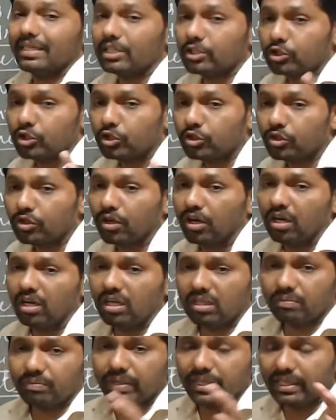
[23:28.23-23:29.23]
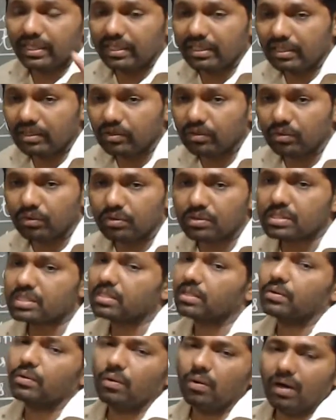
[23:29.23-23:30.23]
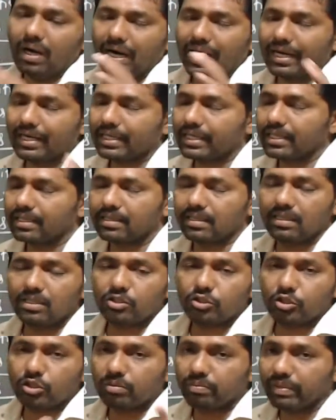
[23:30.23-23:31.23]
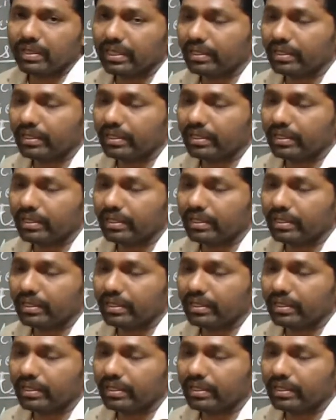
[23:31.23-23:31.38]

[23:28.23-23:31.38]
it should not be used. No article should be